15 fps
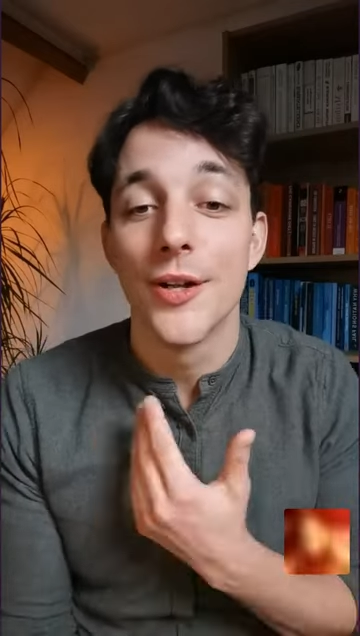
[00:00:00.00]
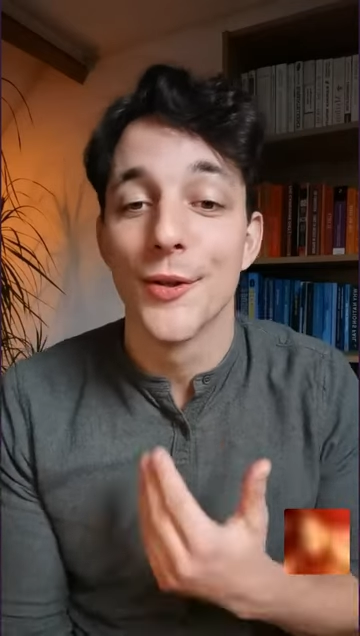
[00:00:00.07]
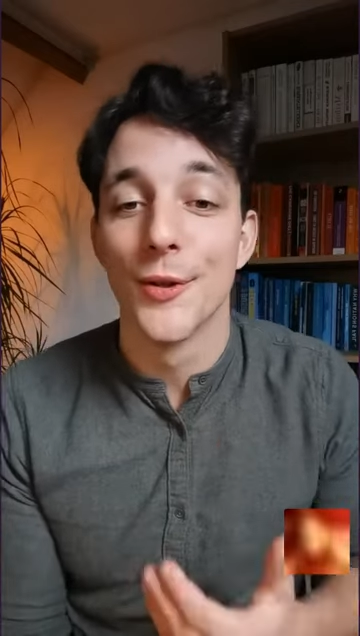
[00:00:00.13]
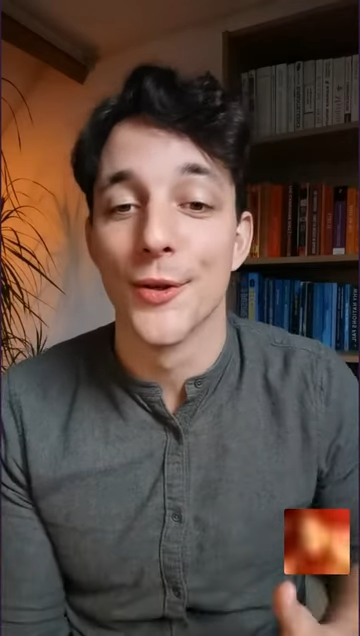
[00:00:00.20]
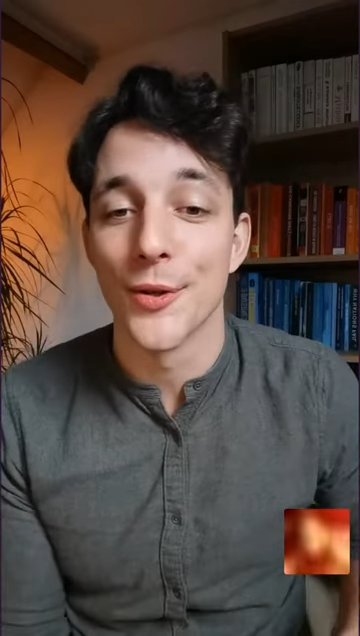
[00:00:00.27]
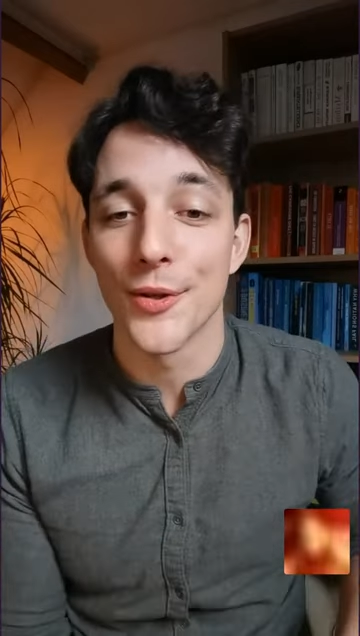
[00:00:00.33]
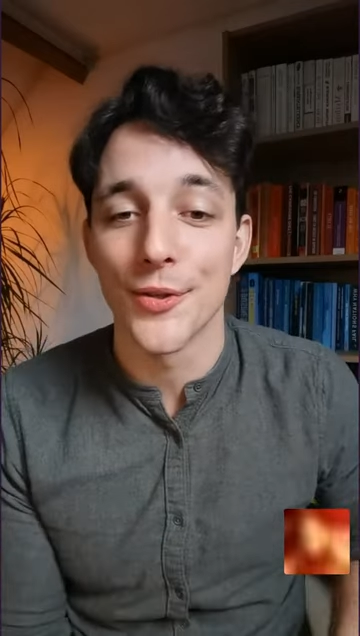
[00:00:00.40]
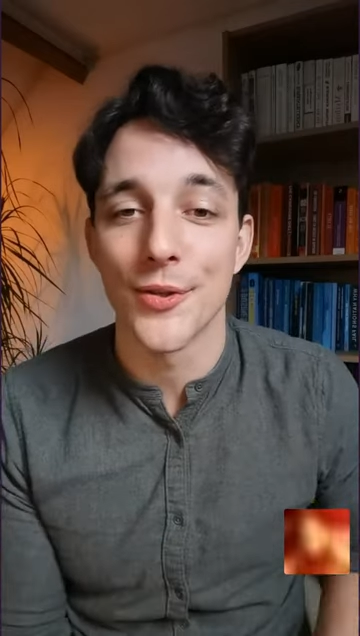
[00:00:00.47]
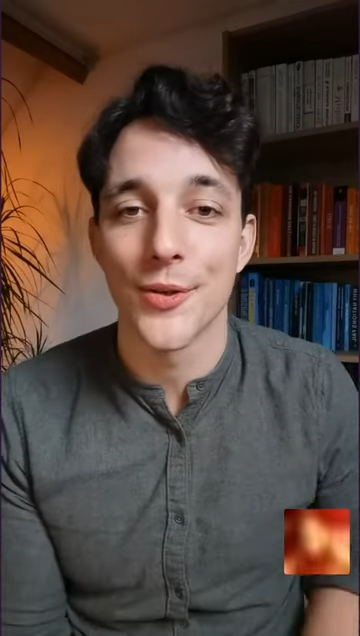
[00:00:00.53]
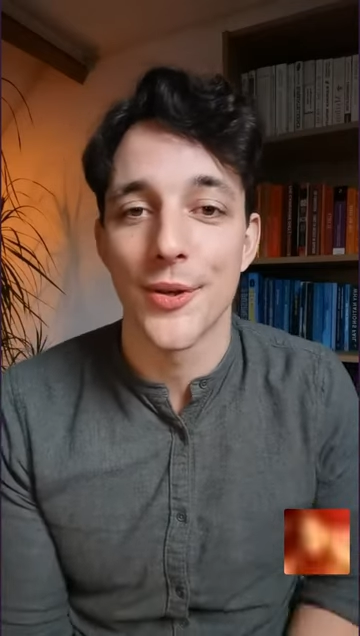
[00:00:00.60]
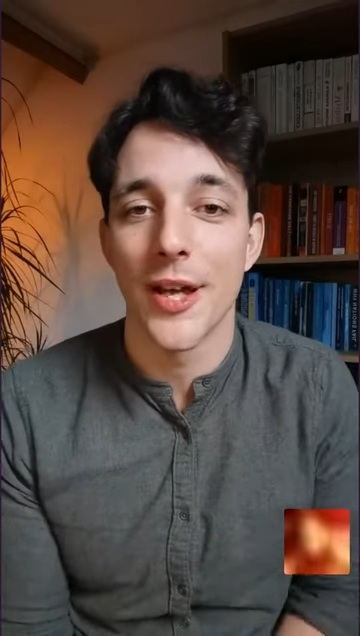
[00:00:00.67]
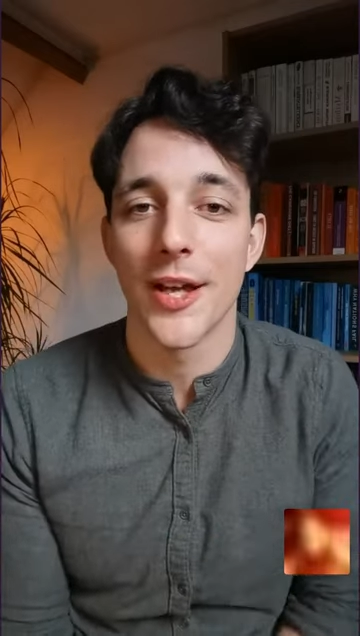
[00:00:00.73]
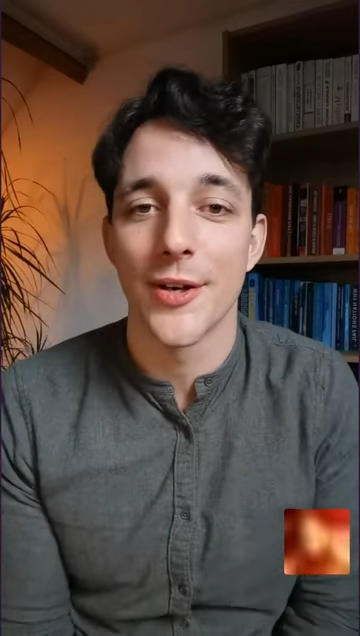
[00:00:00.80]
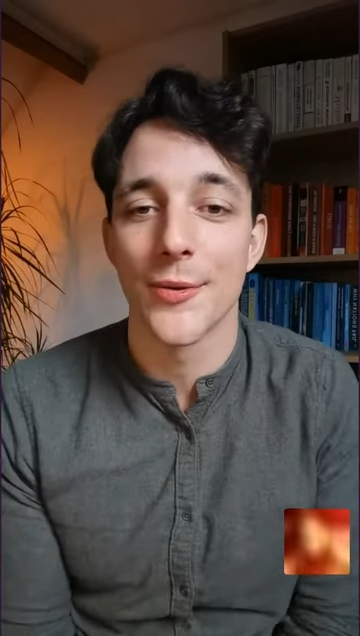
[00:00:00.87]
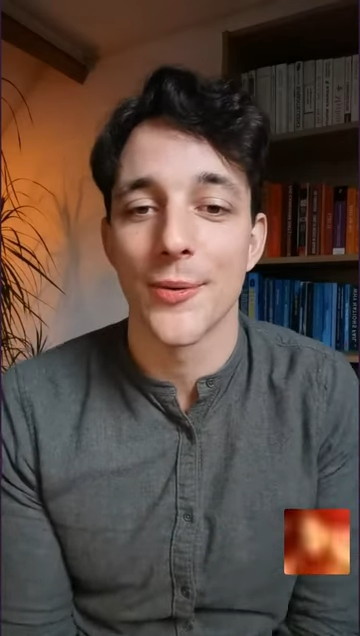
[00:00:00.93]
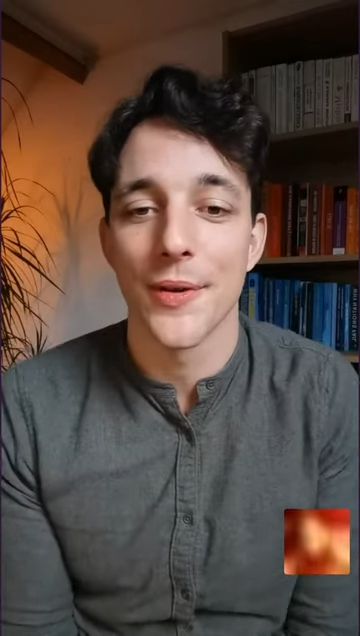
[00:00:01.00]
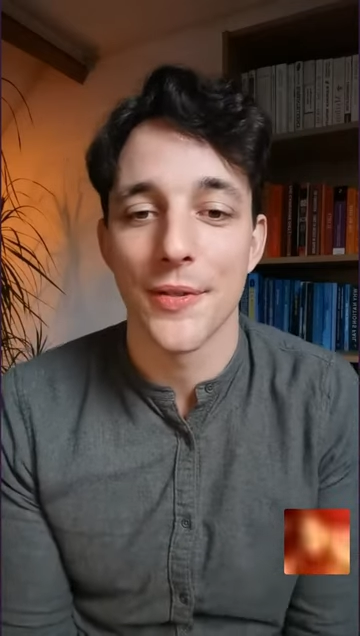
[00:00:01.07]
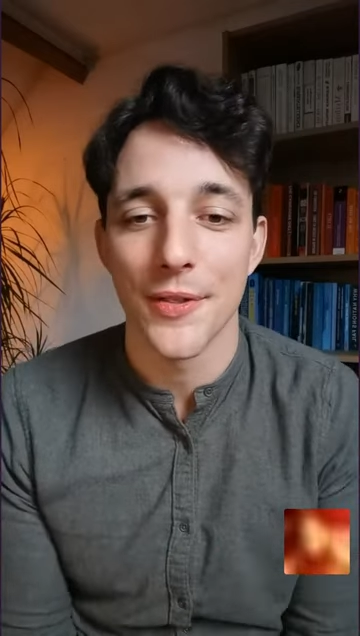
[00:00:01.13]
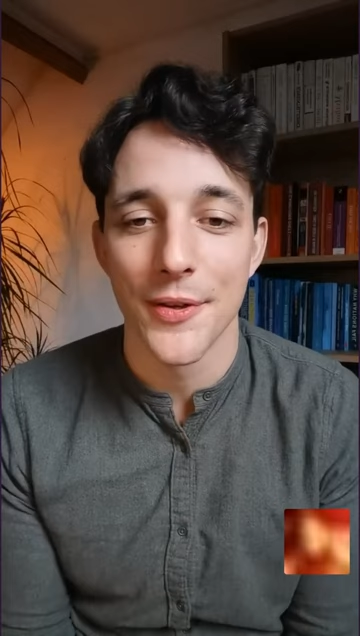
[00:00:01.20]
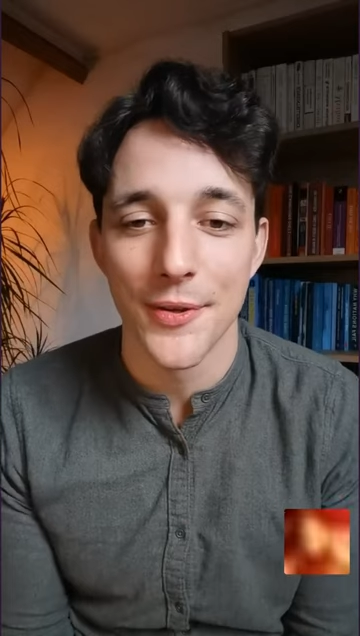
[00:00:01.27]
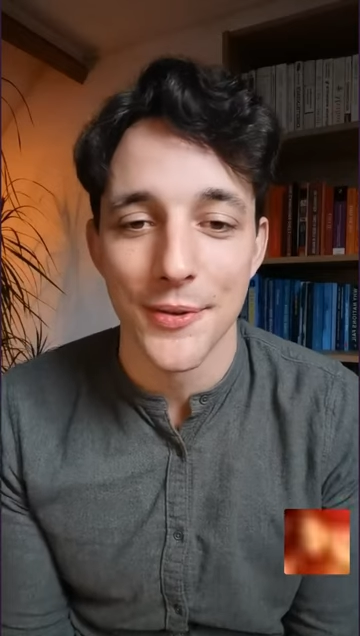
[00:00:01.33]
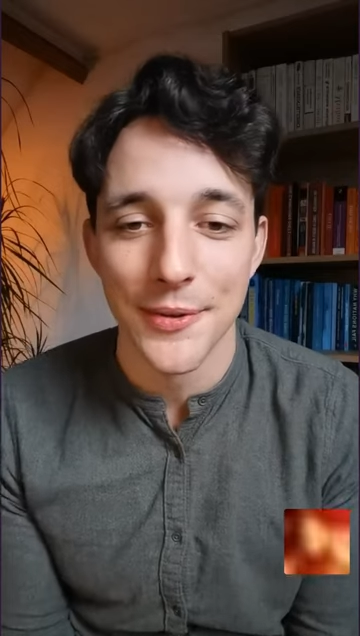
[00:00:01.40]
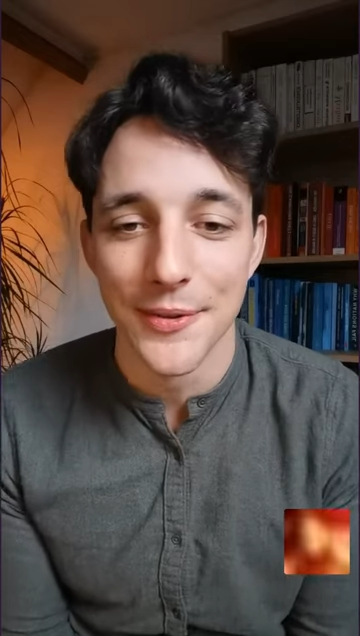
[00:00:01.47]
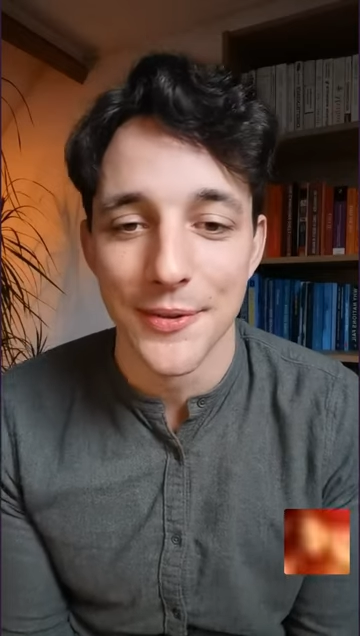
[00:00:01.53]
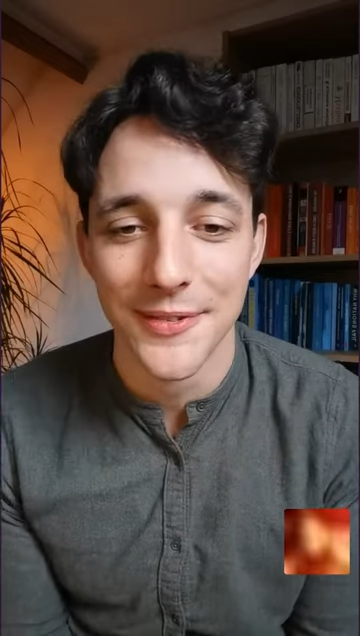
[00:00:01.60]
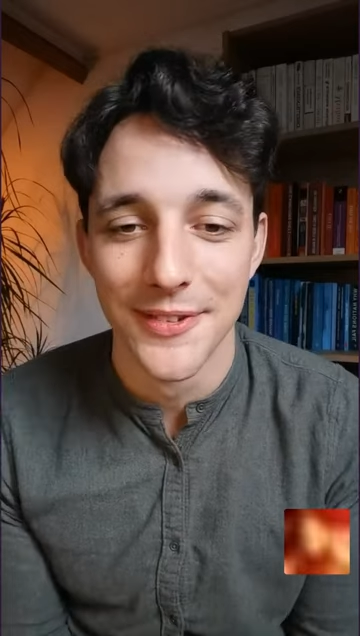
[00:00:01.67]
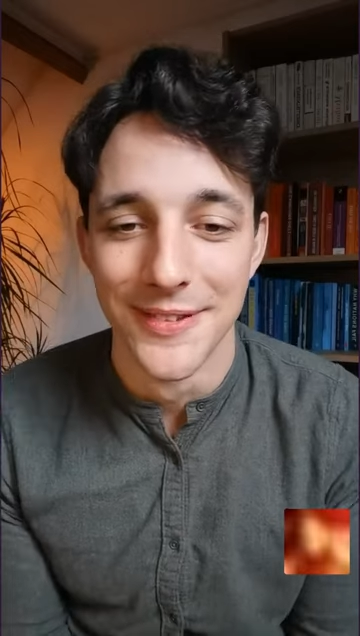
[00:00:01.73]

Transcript: learn together with you.